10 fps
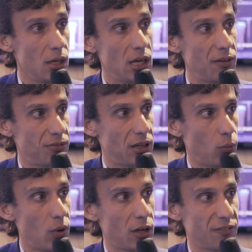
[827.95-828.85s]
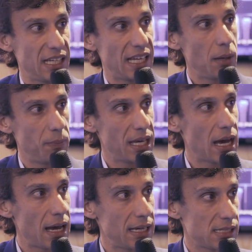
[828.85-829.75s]
if one of the
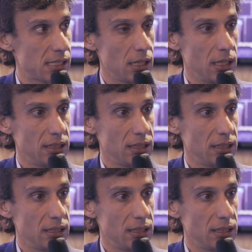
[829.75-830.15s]
KPIs